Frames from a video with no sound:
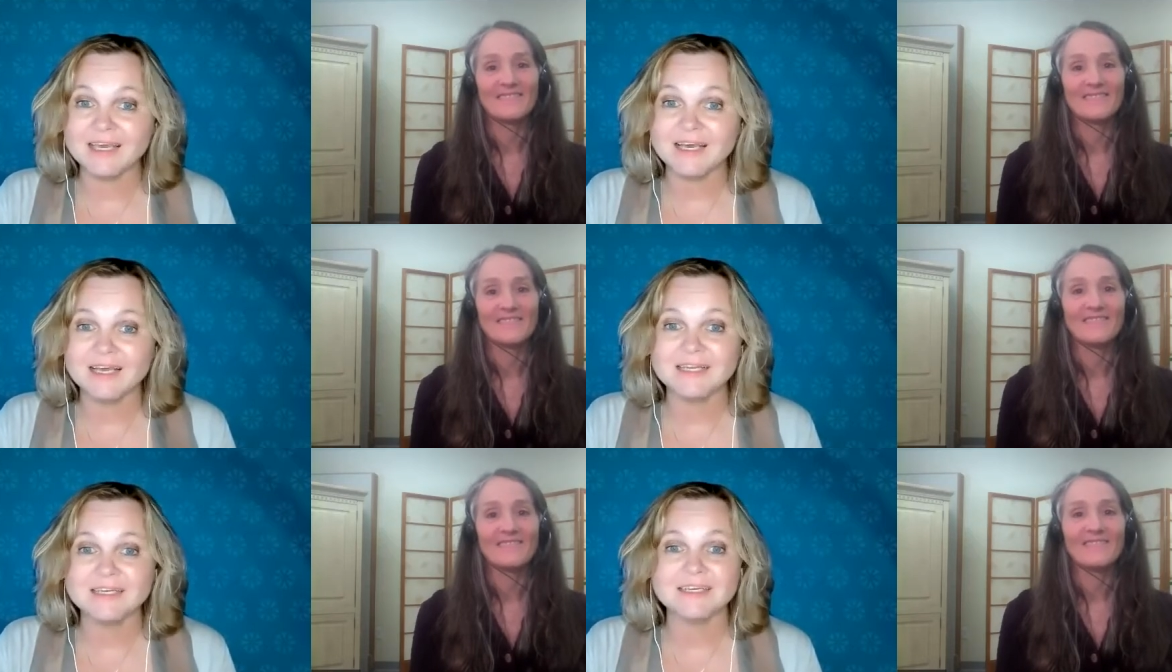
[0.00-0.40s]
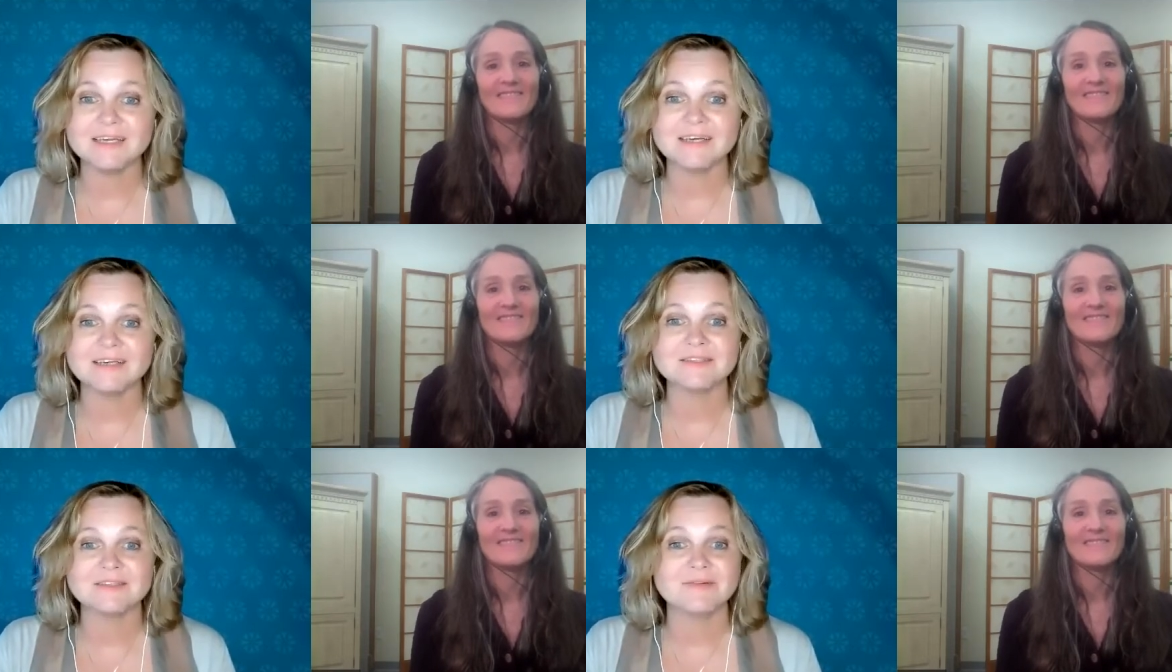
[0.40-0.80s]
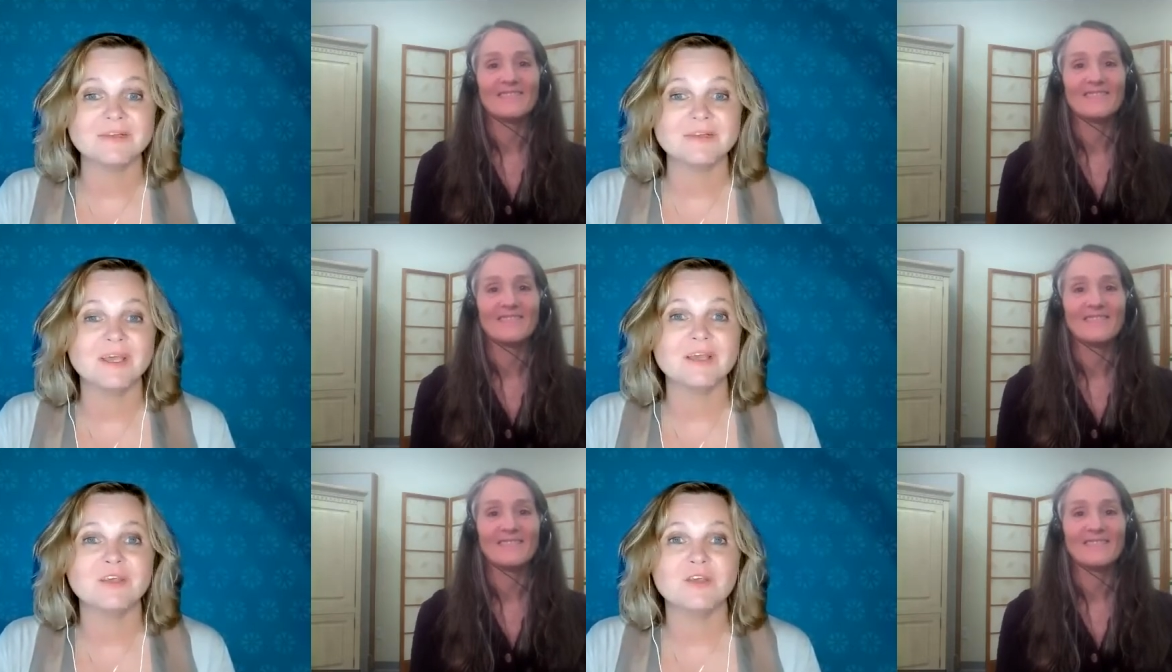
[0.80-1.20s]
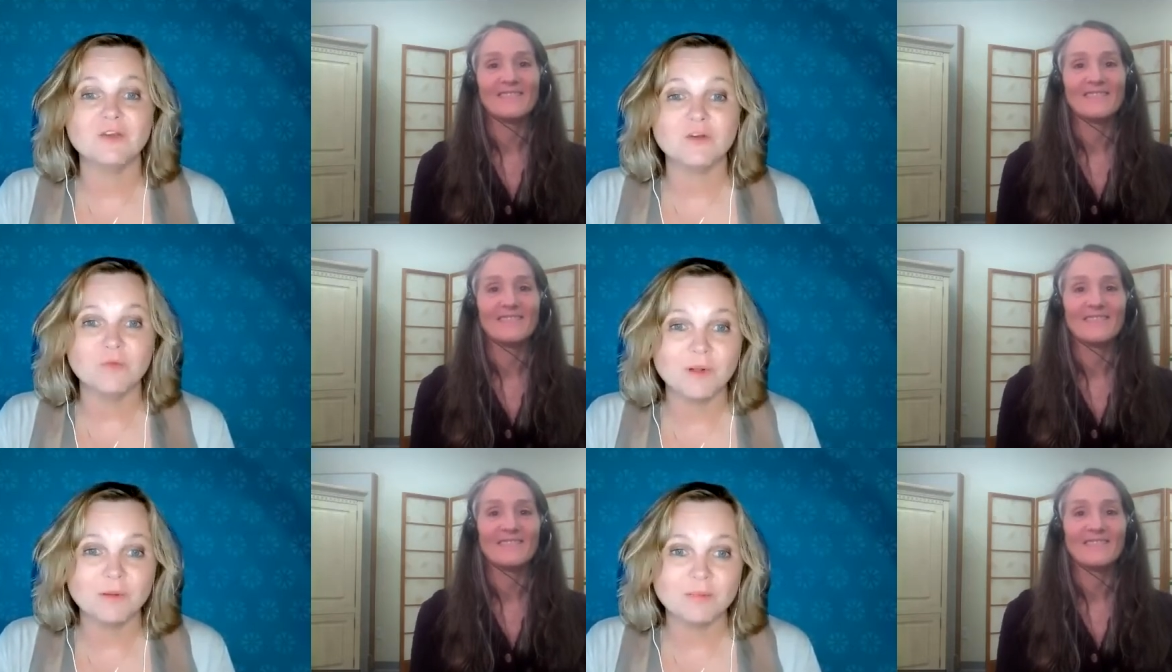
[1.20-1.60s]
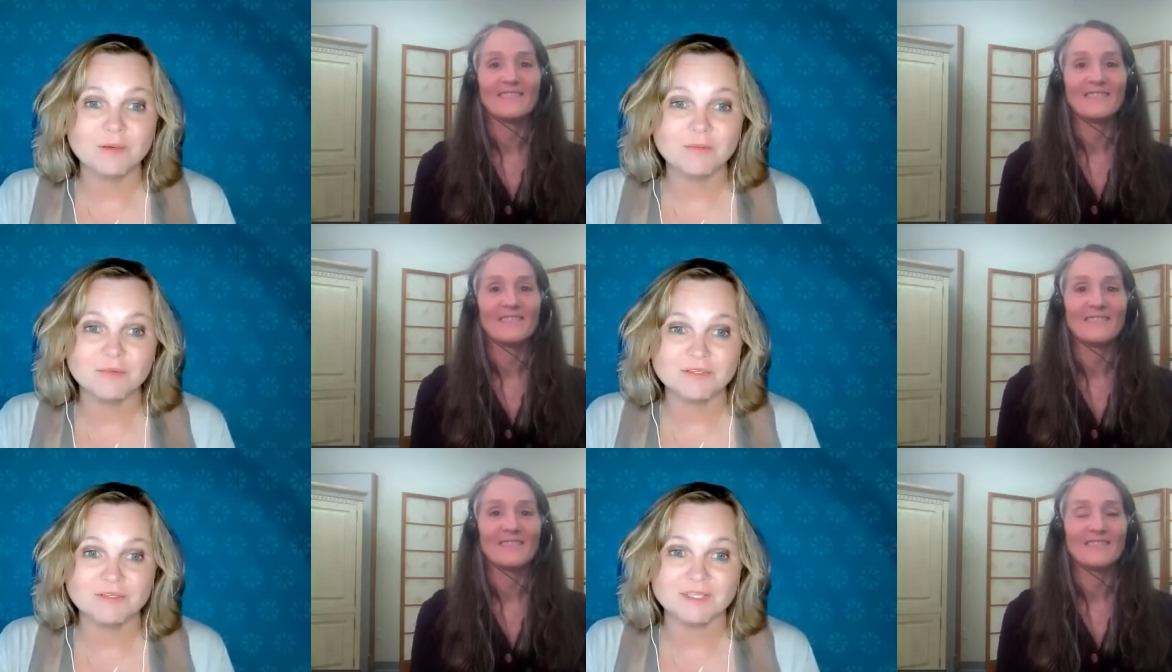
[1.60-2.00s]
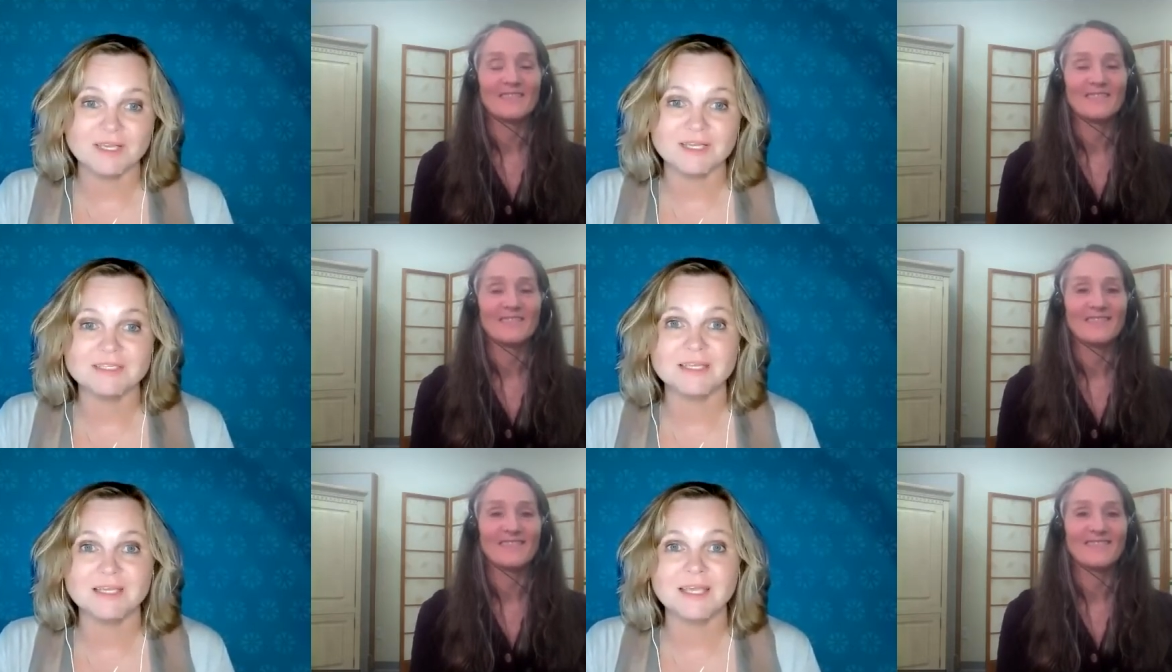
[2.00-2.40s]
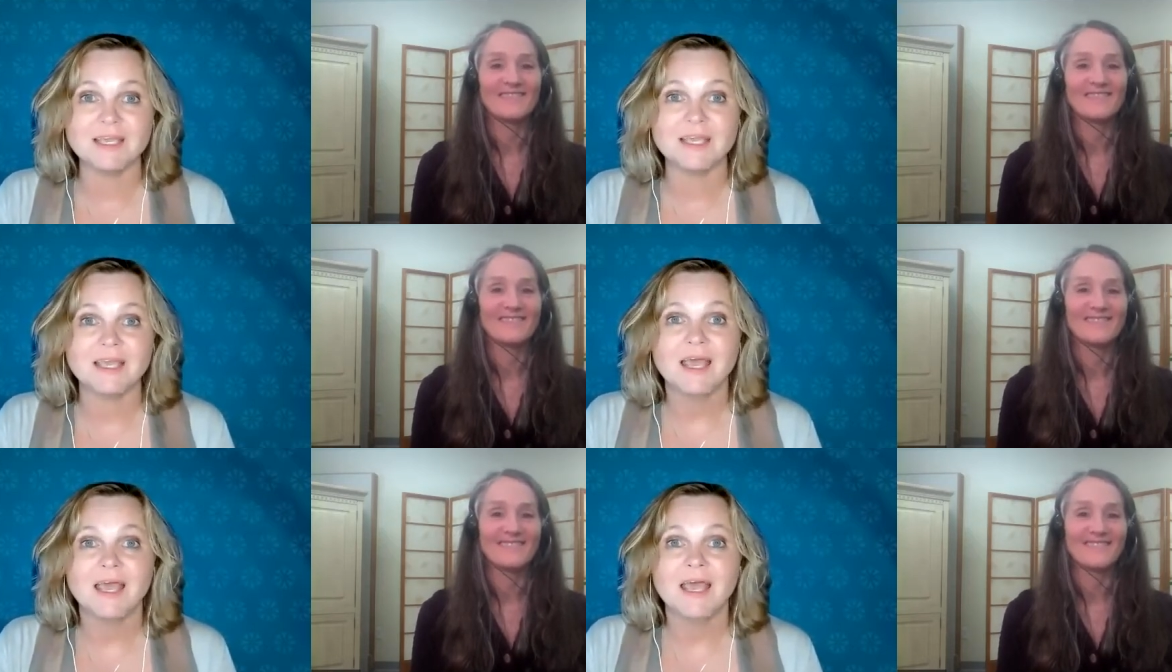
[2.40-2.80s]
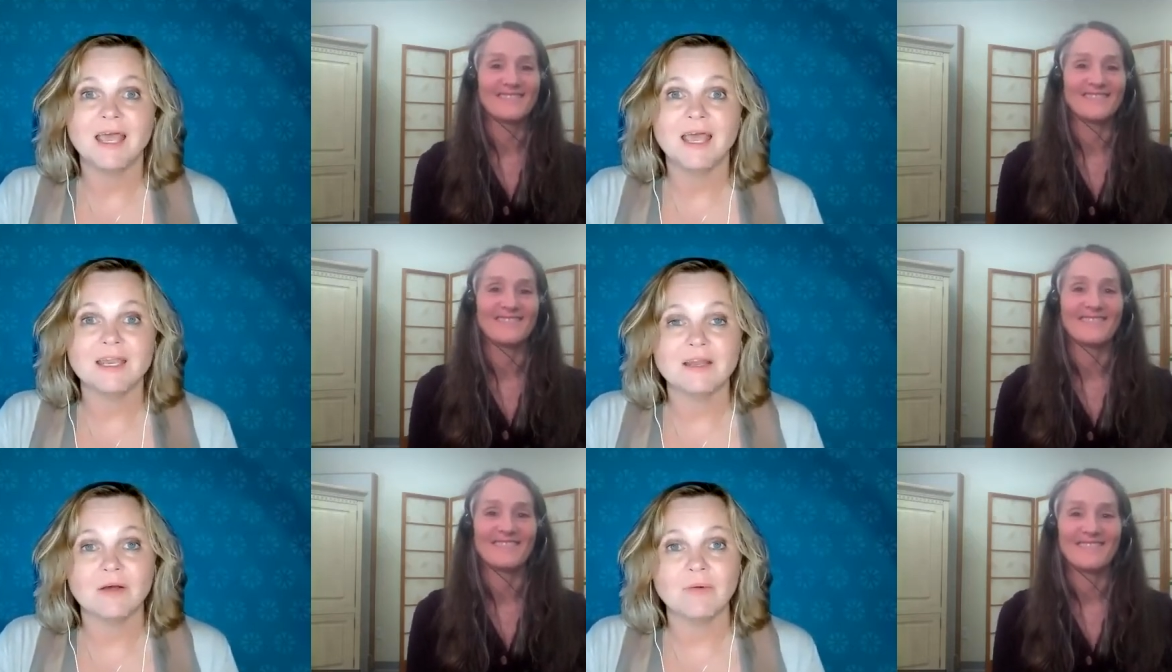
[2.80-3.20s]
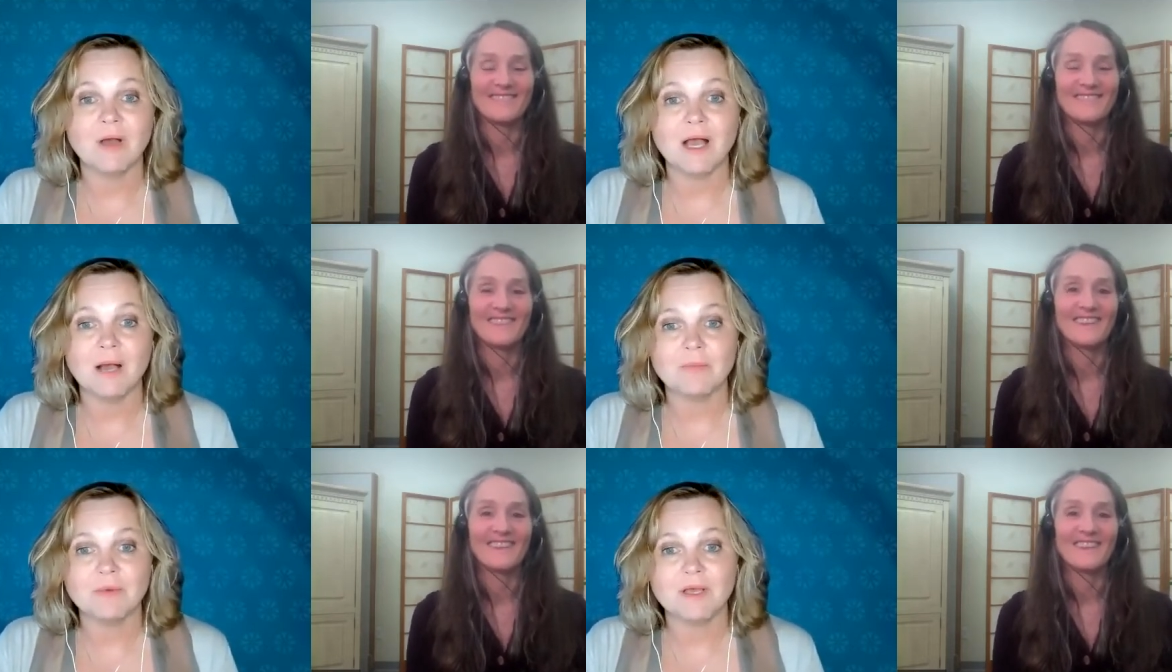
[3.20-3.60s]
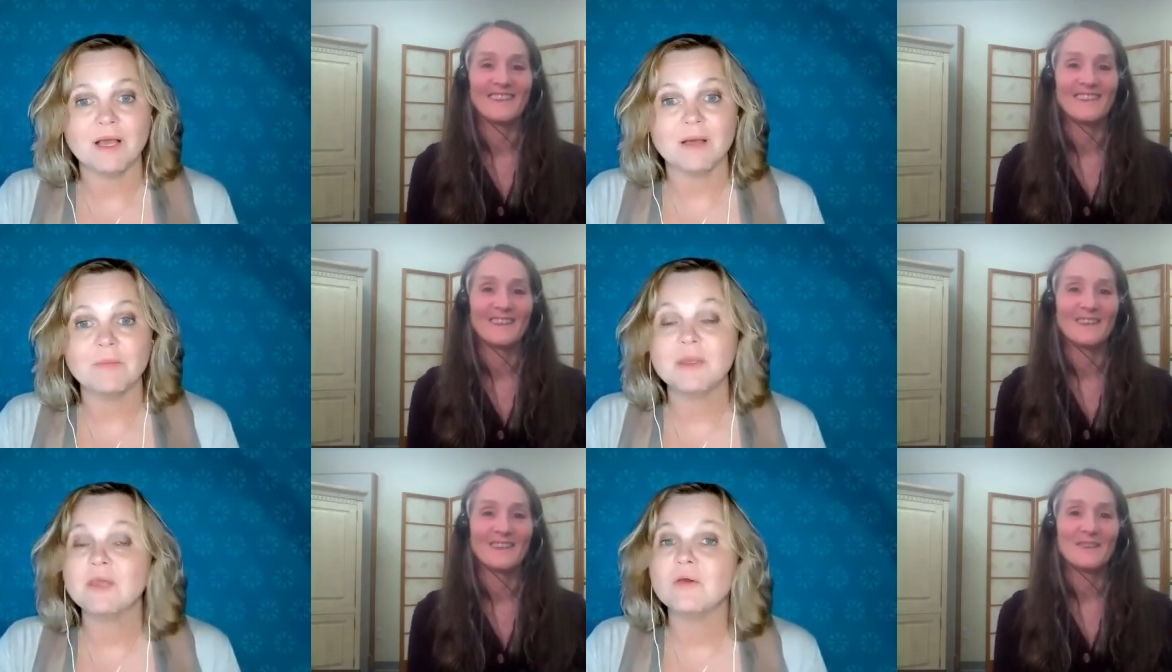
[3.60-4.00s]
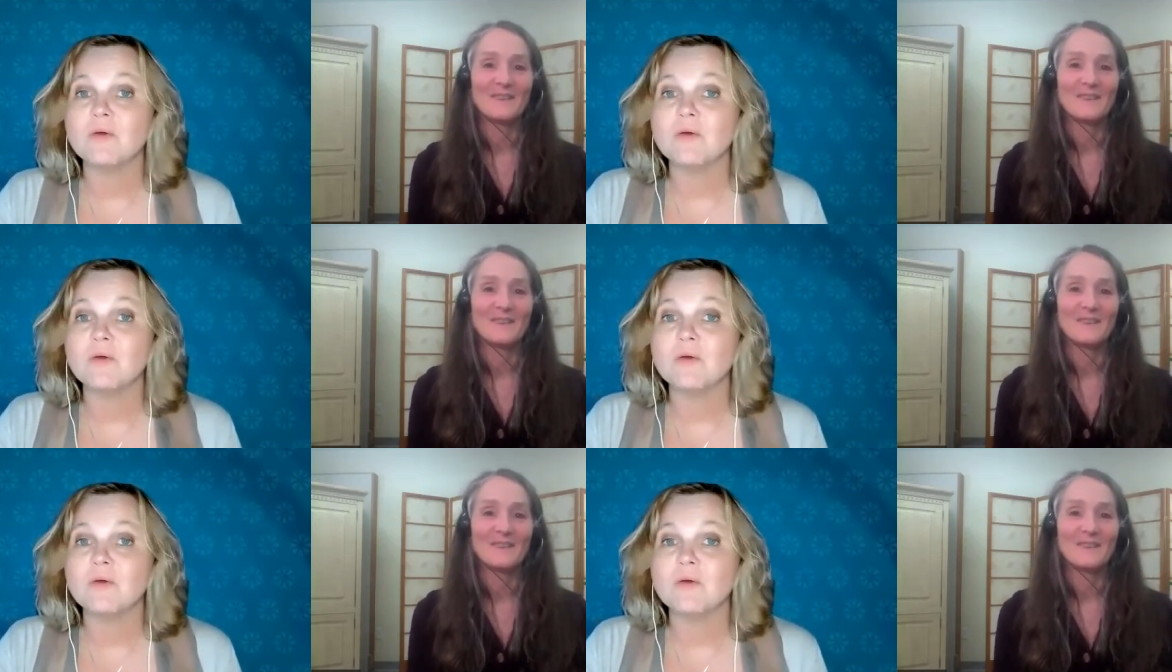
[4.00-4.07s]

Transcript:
Speaker 1: And uh, Sonia, you will be presenting at our upcoming